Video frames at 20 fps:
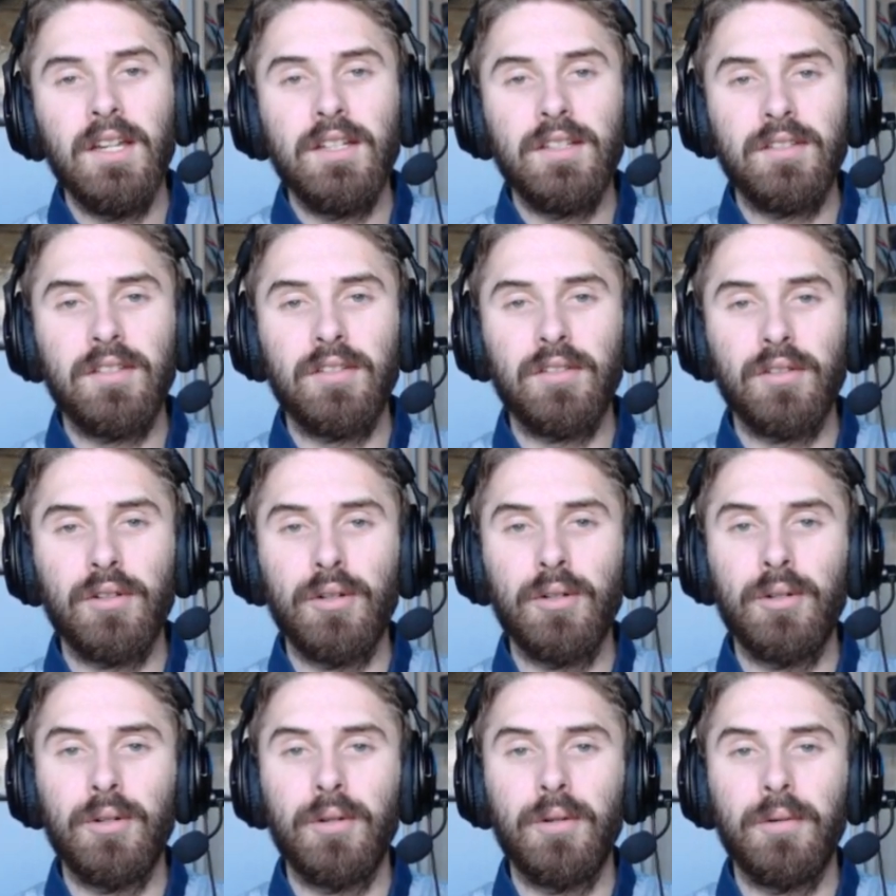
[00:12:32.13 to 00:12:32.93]

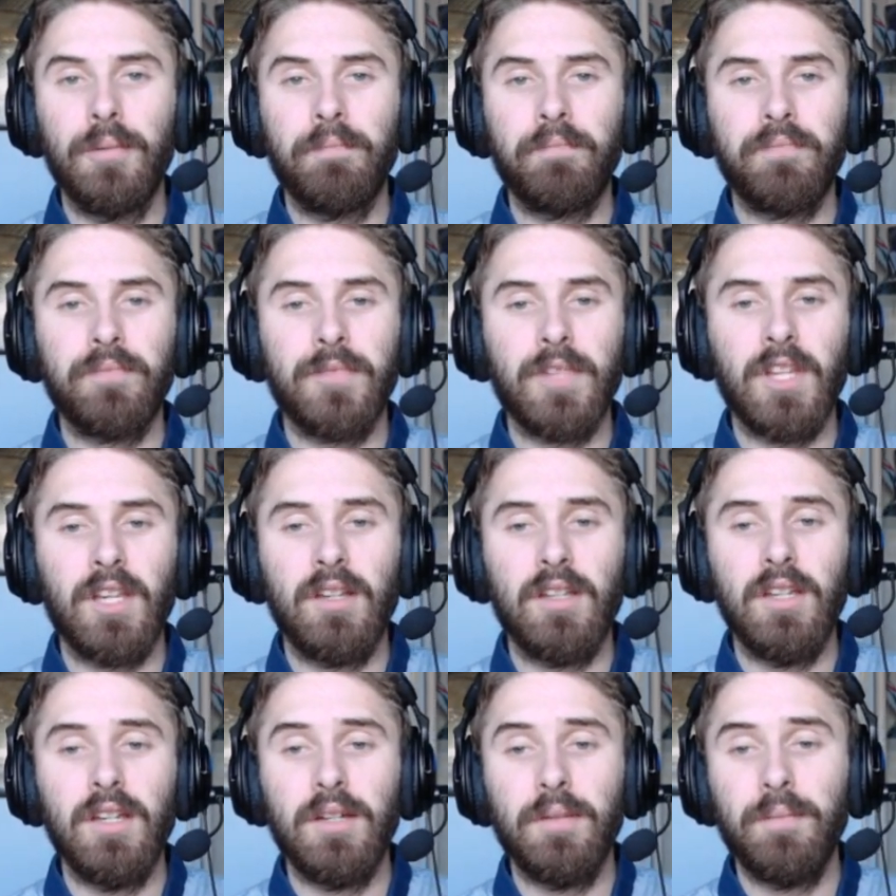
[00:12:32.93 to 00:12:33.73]
So,
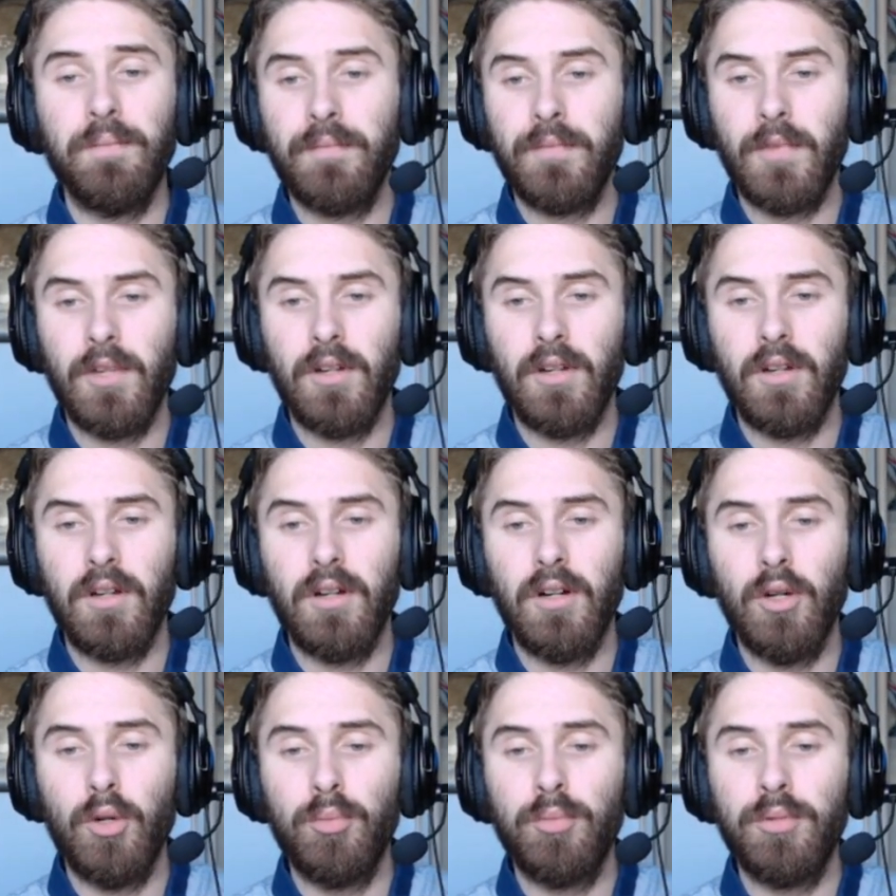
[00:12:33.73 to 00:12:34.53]
yeah,
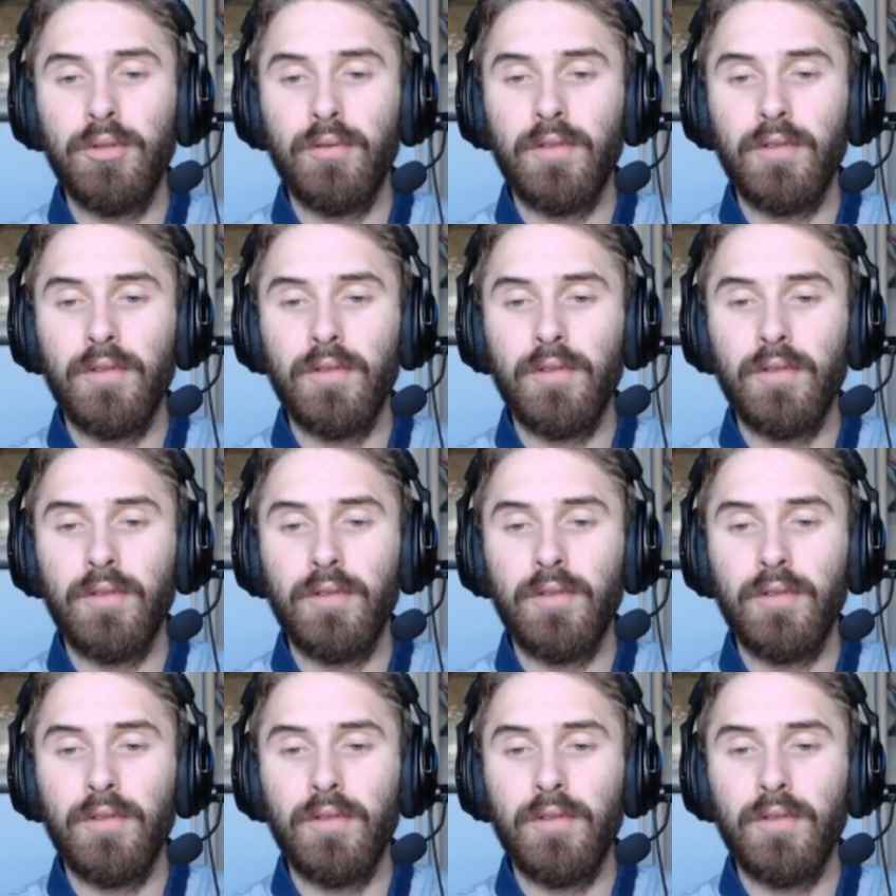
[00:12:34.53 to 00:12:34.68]
hope